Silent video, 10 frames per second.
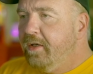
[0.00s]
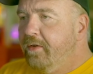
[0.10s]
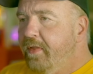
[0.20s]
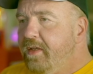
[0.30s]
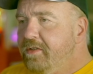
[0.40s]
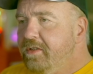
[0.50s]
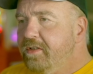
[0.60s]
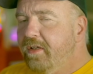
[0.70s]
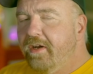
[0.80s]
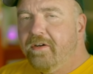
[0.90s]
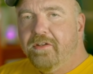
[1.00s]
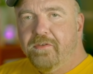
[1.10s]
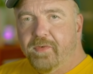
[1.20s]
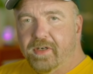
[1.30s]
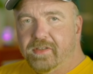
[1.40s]
This is the IRQ
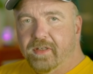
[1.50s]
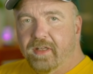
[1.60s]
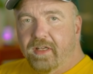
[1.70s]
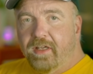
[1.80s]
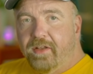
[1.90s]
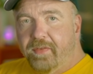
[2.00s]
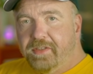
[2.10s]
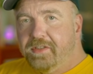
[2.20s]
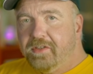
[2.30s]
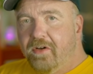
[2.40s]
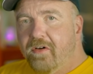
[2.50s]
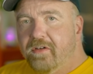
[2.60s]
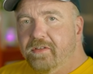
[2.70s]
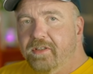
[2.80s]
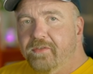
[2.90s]
function. This is
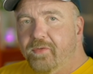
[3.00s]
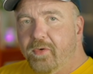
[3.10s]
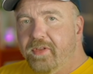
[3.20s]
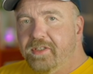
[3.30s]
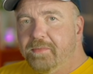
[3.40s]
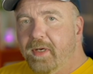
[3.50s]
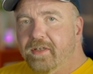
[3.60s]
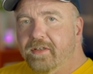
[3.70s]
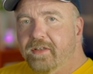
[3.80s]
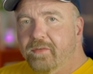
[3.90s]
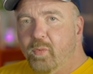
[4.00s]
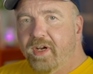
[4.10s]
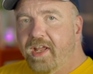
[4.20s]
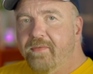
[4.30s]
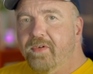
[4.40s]
called for this button
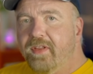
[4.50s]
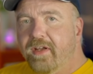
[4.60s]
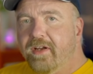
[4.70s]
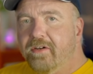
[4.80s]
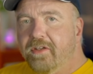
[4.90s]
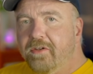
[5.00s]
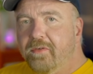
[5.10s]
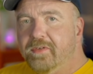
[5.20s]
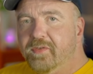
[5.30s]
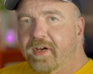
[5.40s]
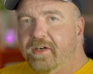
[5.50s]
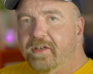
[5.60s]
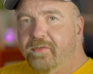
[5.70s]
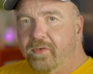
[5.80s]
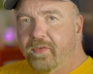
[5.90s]
whenever the IRQ is fired
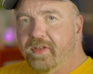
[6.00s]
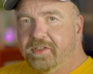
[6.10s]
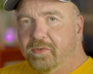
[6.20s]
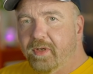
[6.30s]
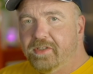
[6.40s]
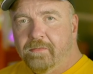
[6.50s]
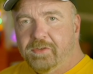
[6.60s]
for this switch.